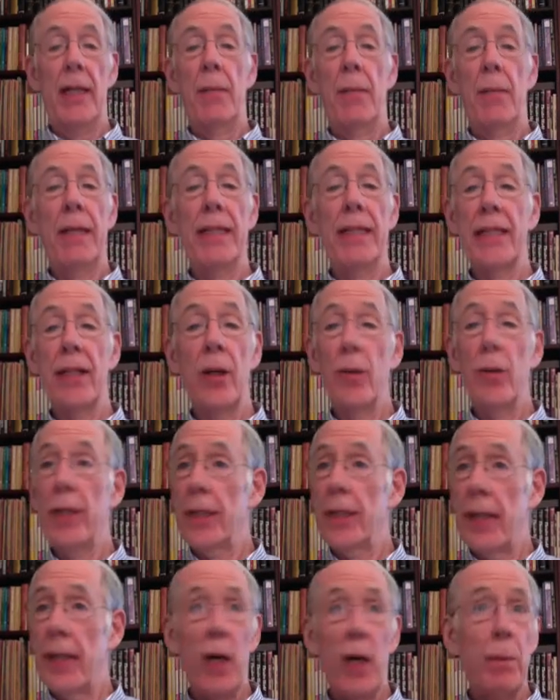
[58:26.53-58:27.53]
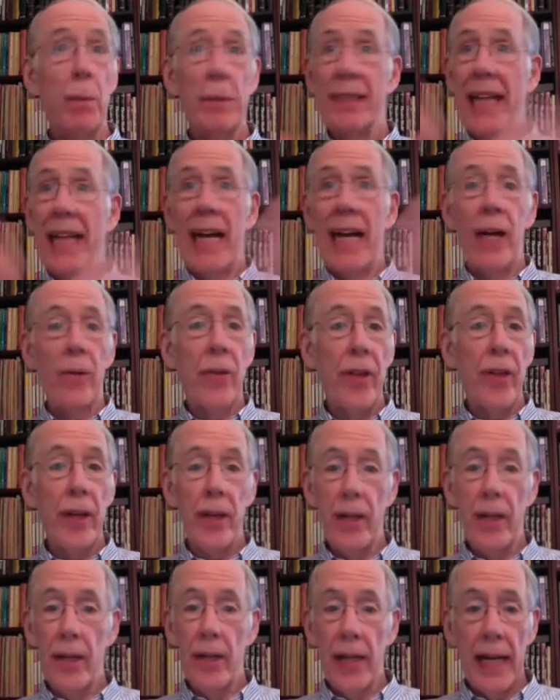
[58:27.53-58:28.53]
because I know that help is out
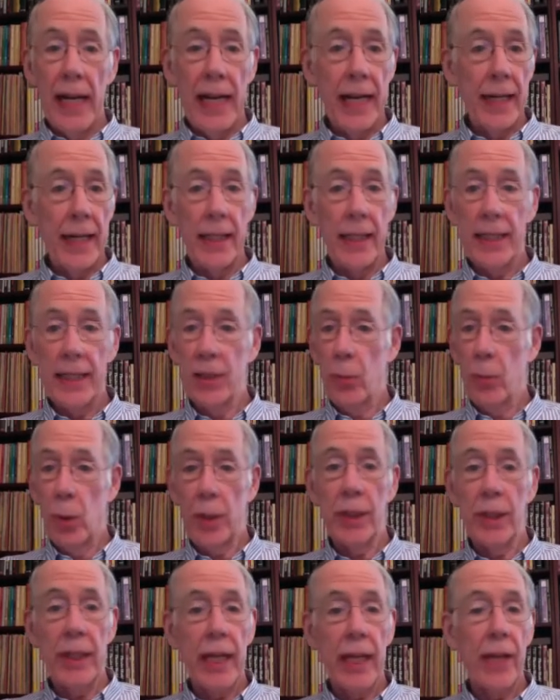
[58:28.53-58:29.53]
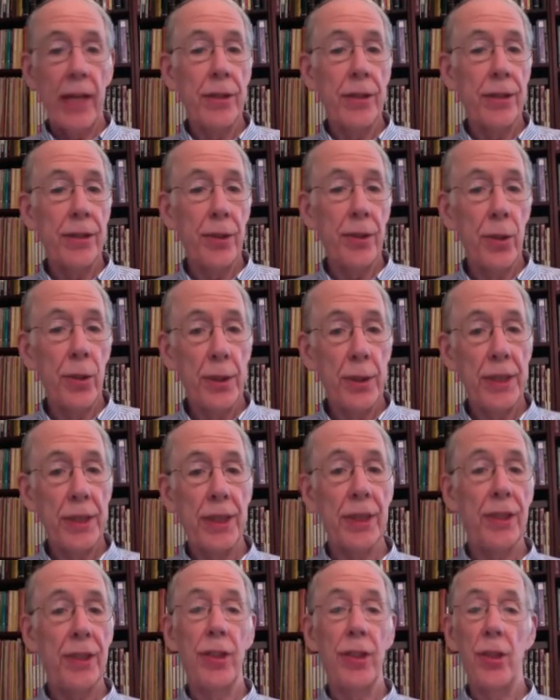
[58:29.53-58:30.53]
there, and let's work together to
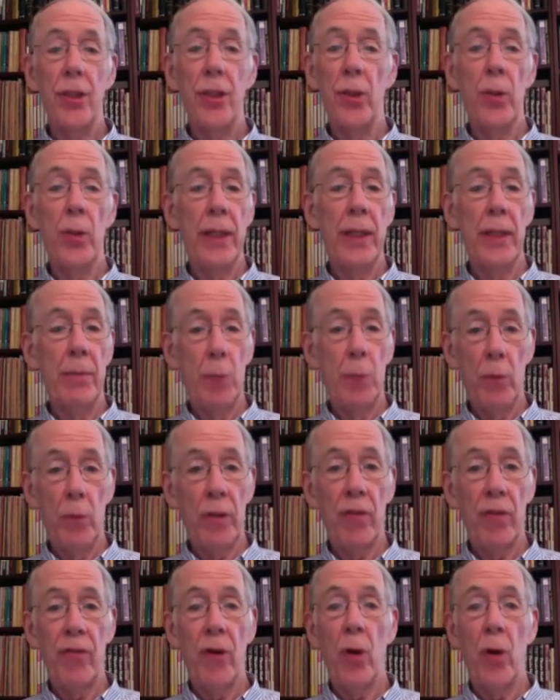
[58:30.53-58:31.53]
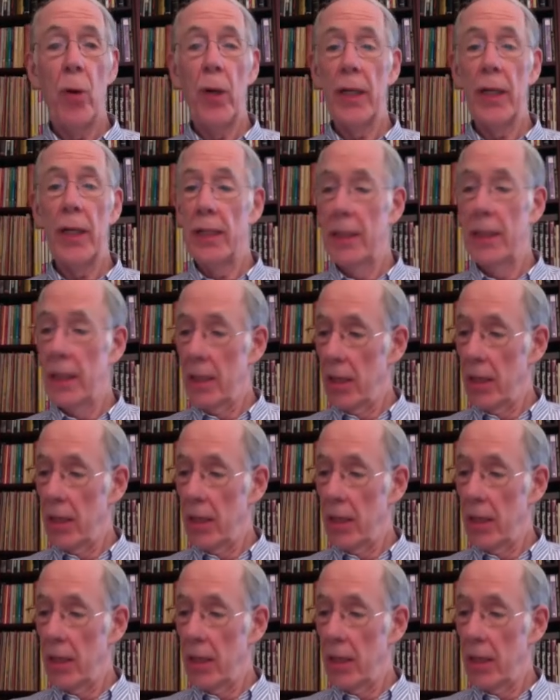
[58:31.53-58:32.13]
assist you in moving forward and